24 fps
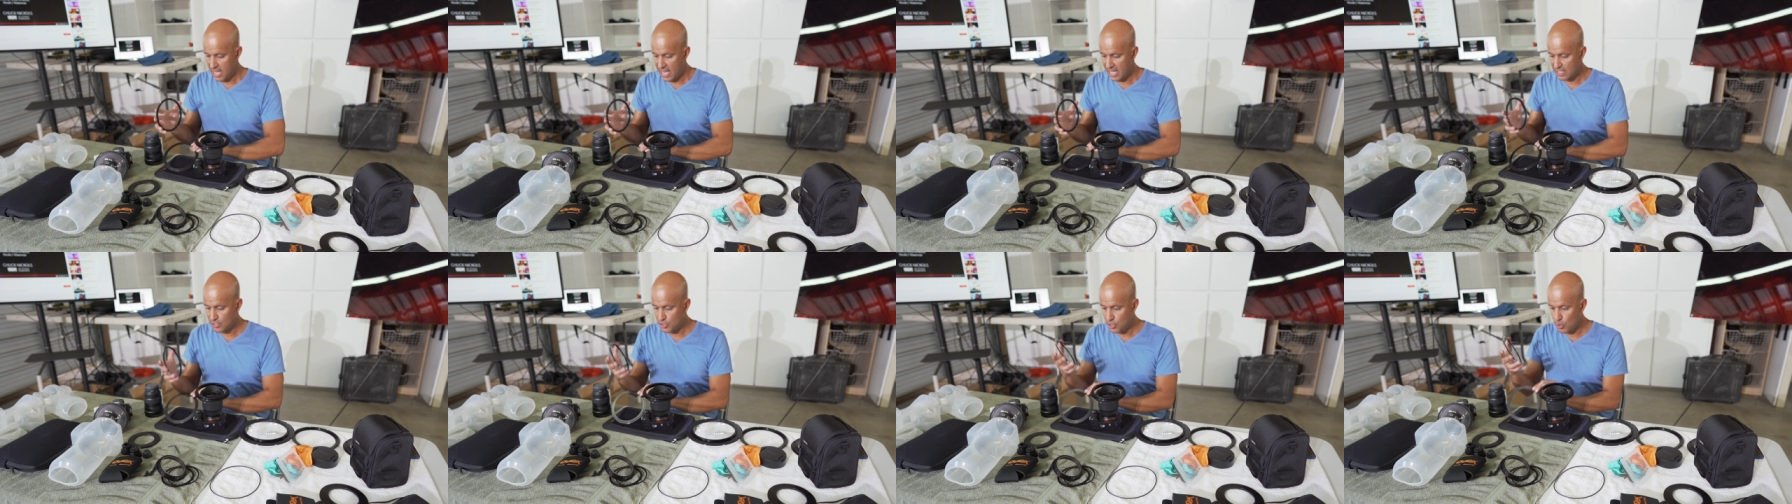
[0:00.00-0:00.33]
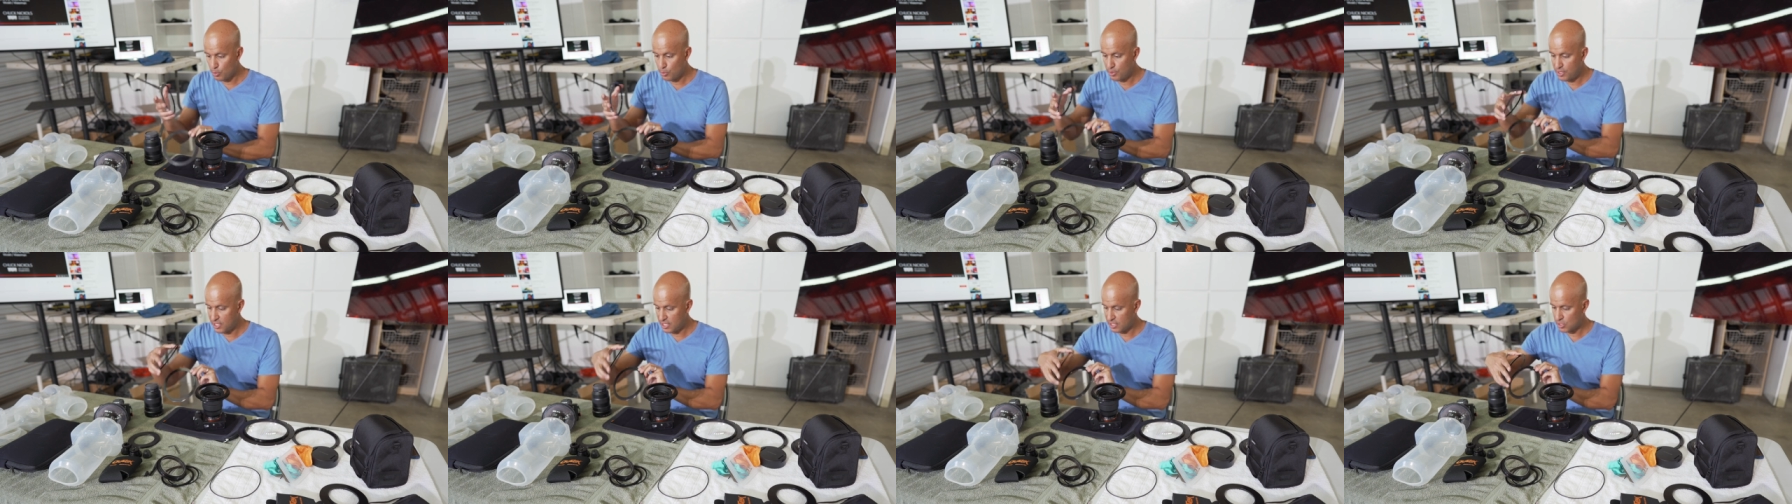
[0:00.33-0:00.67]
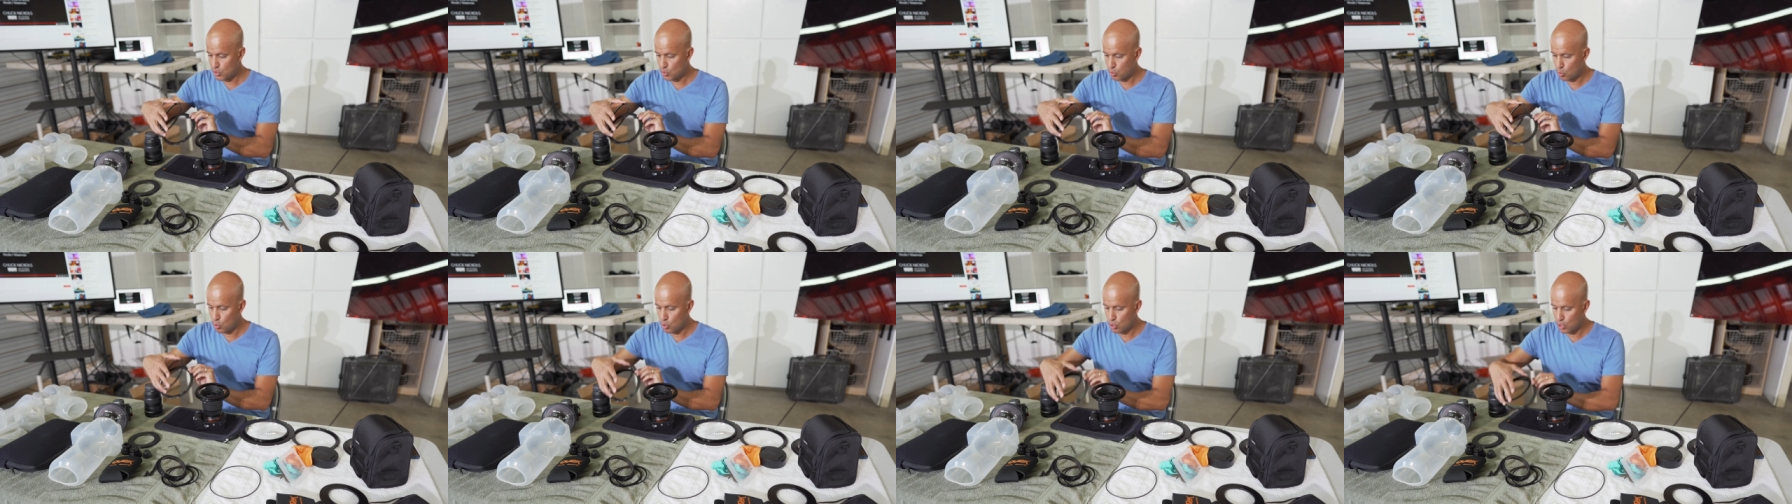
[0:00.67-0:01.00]
And so
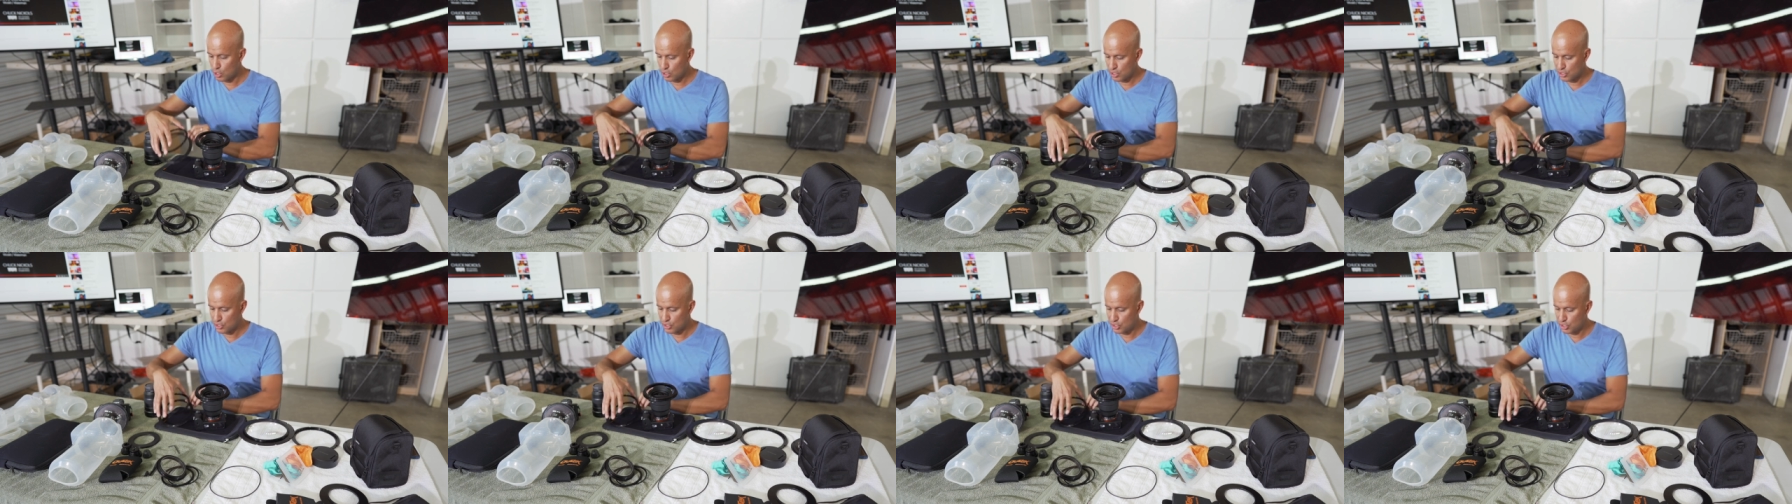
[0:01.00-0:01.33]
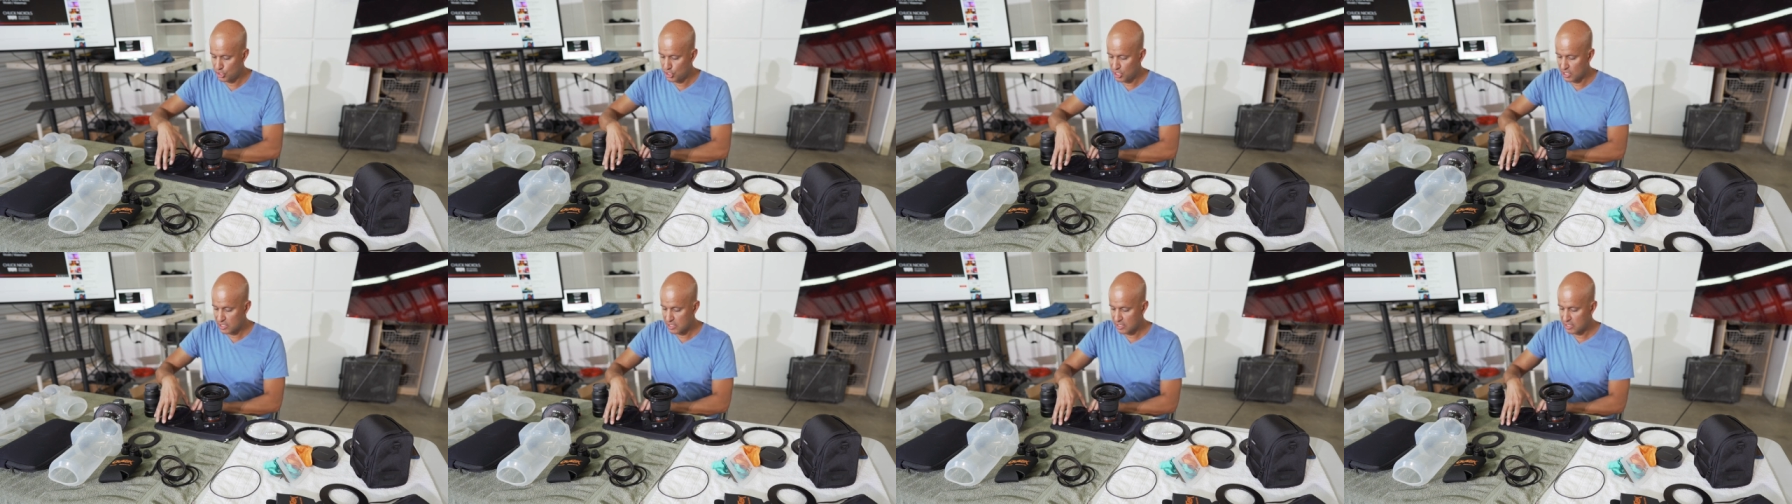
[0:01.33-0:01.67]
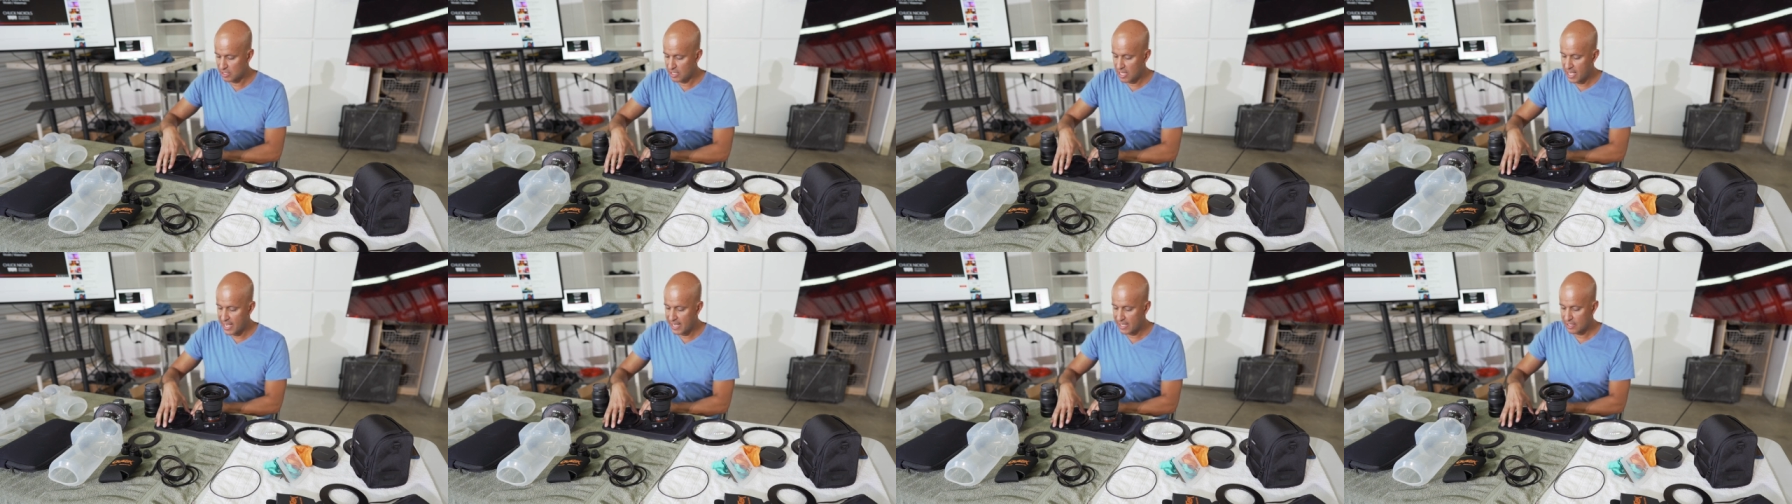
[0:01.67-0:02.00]
this works
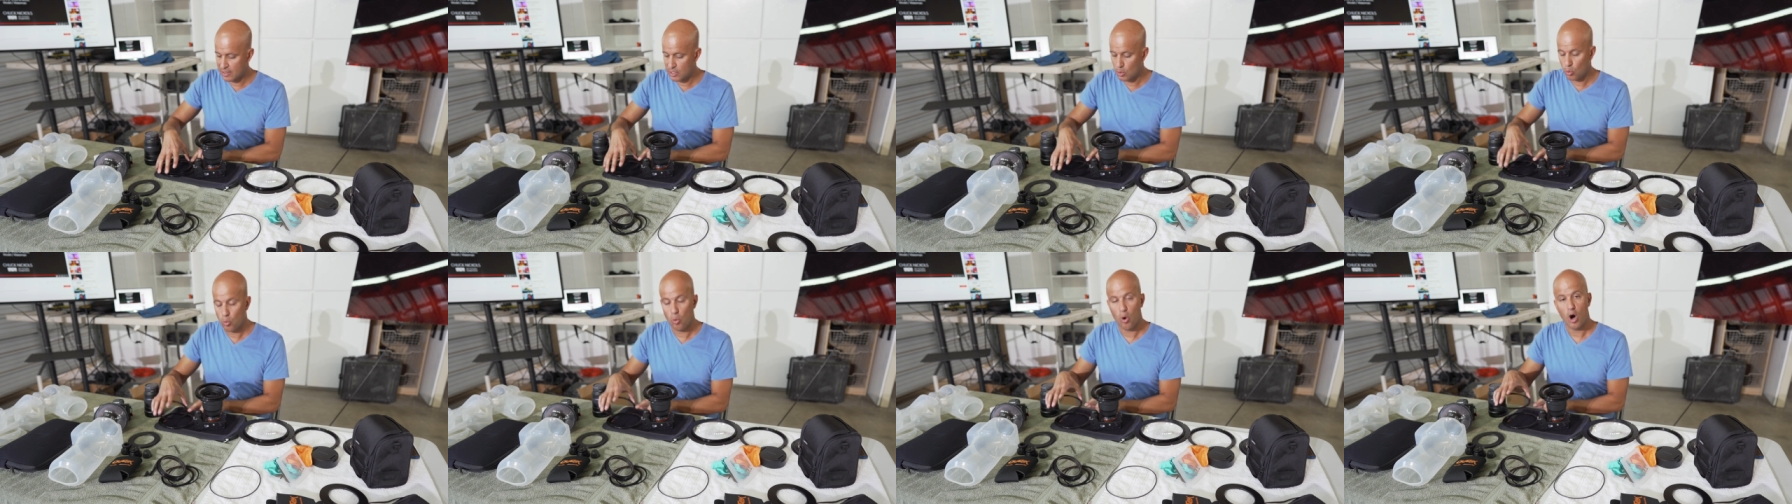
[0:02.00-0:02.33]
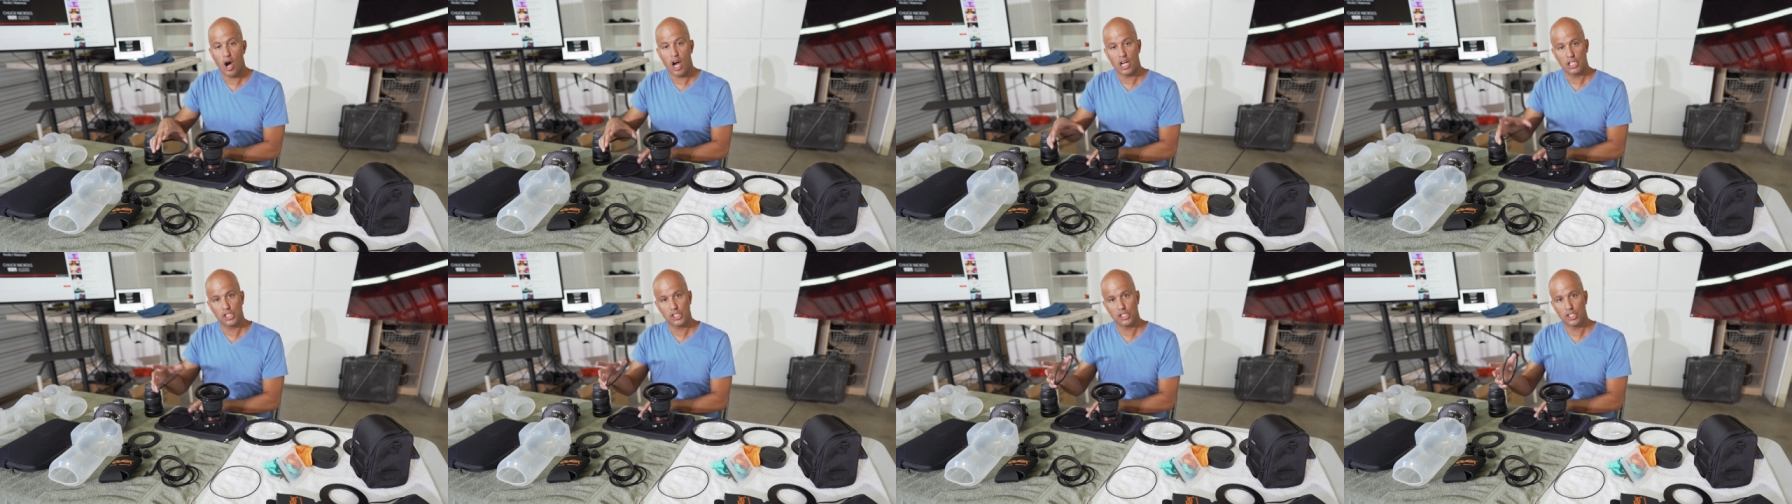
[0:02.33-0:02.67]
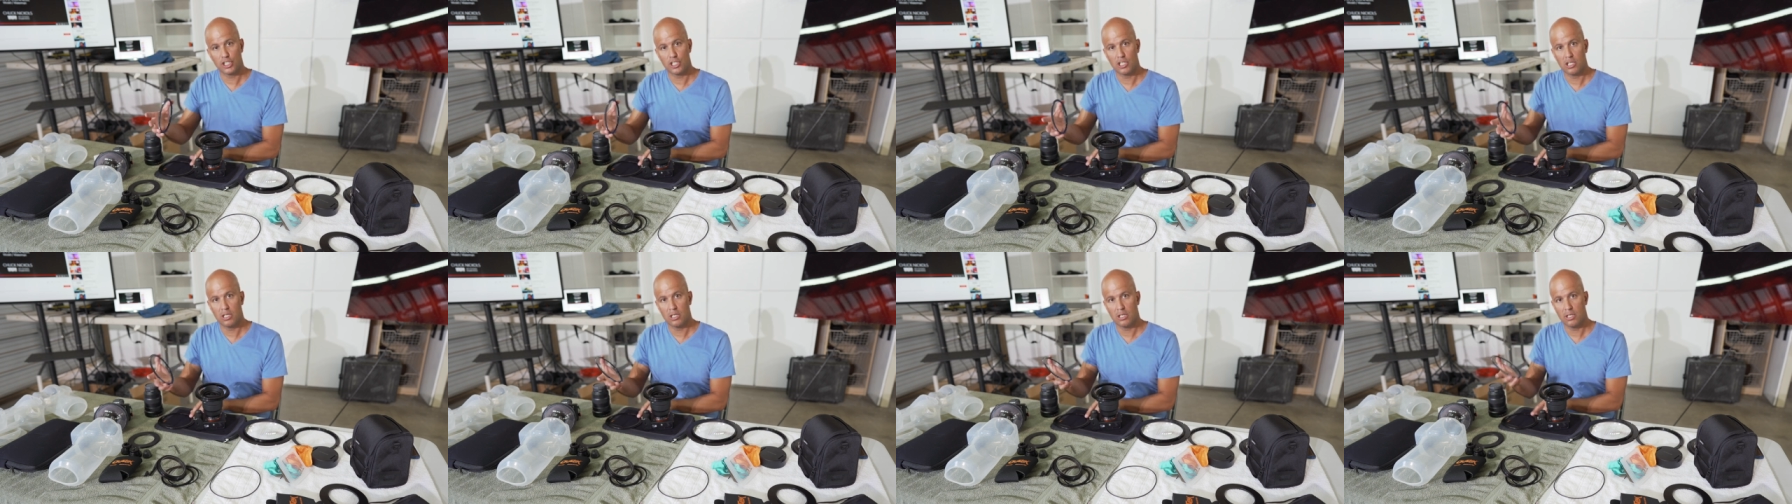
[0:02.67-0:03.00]
just like the
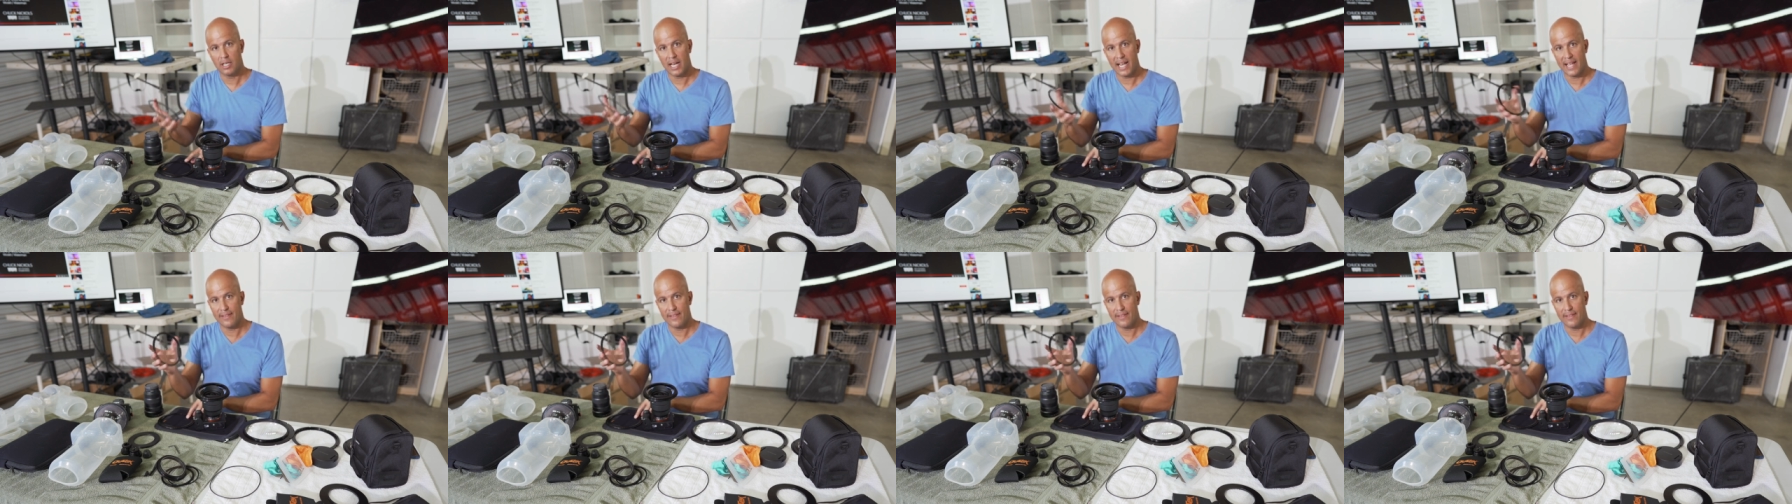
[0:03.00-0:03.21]
washer